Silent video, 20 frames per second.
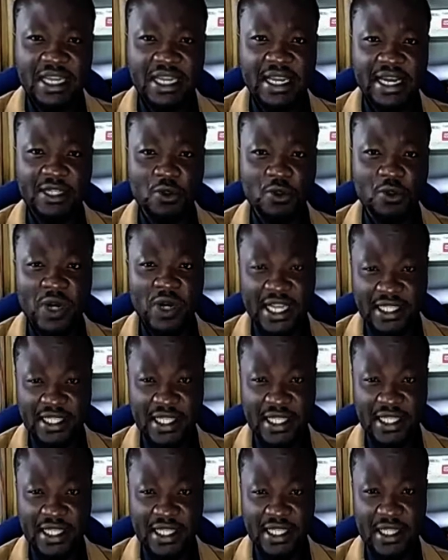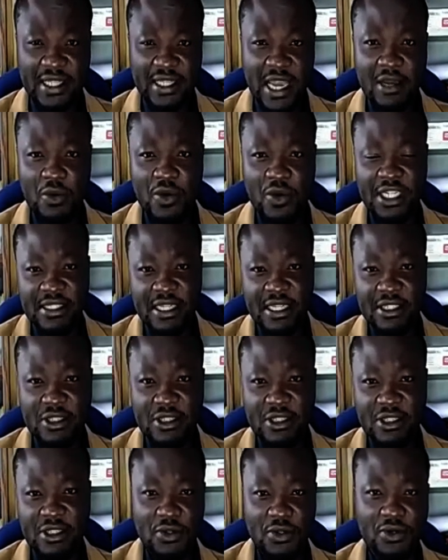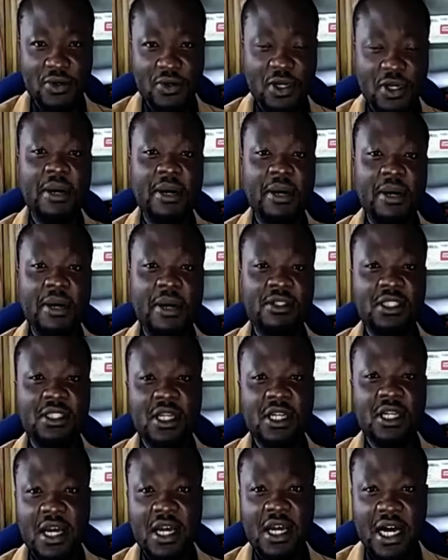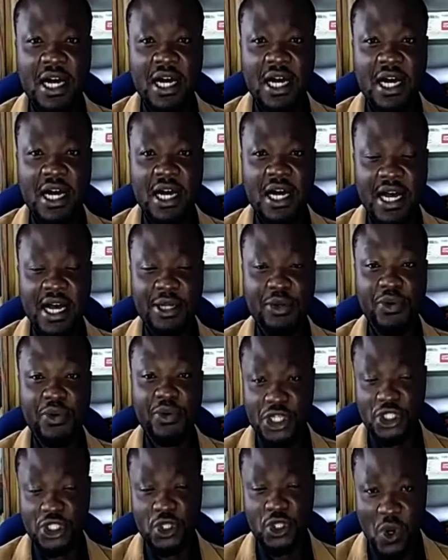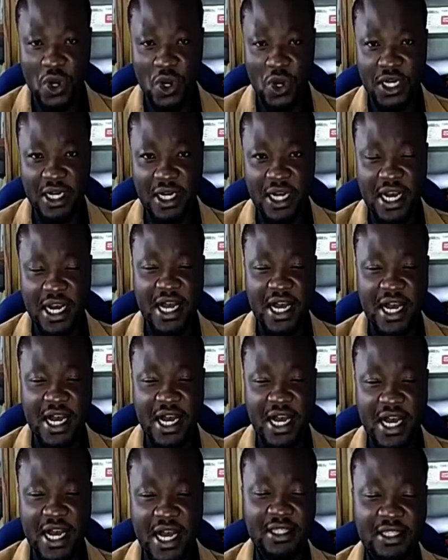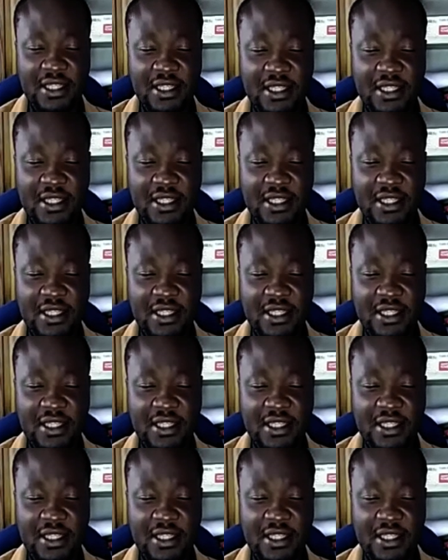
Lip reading: Wednesday, we're expected to come out and be spoke, as the governor